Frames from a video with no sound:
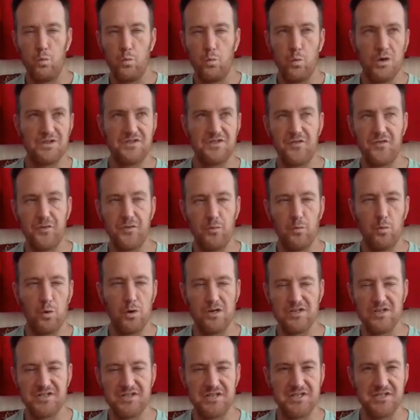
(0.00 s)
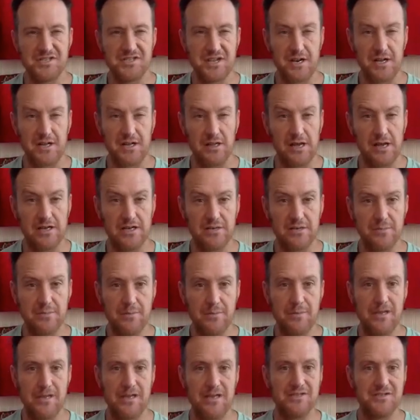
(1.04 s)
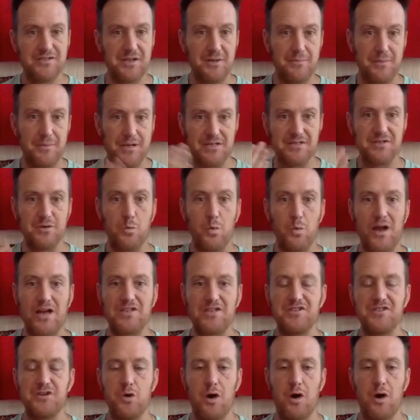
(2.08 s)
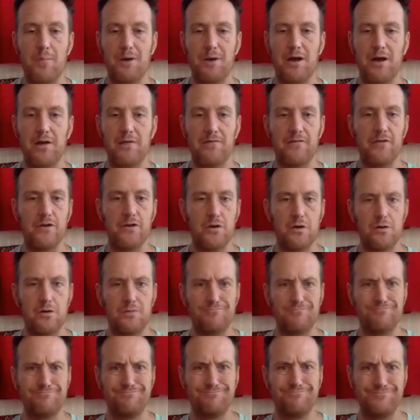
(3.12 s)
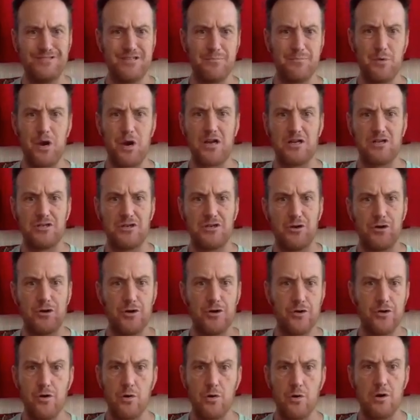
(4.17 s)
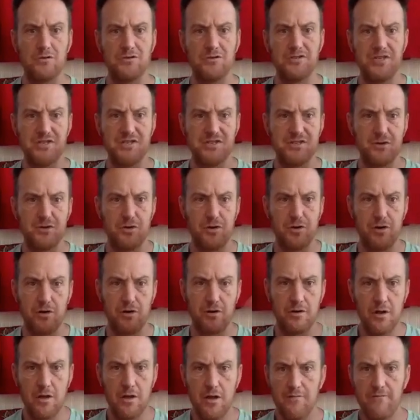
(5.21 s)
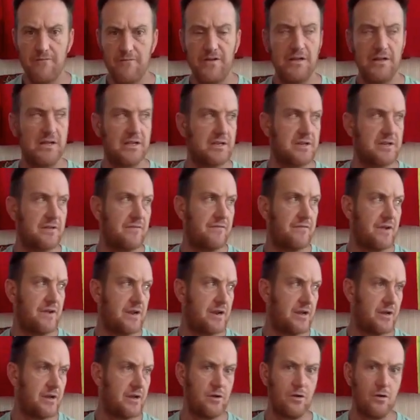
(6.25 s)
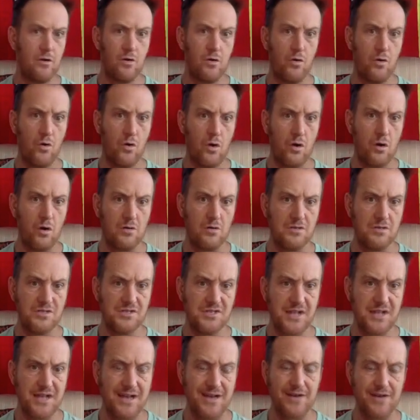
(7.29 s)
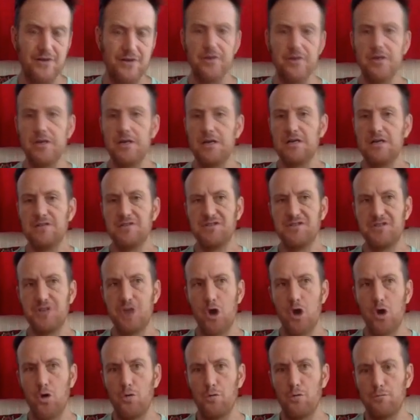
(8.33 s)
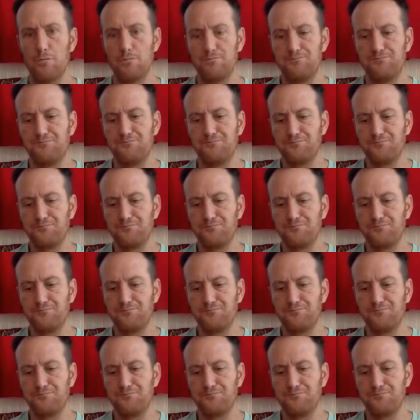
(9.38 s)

what does instant enlightenment mean? Is it means it wakes you up out of your depression or your neurosis or you're feeling defeated or slandered. So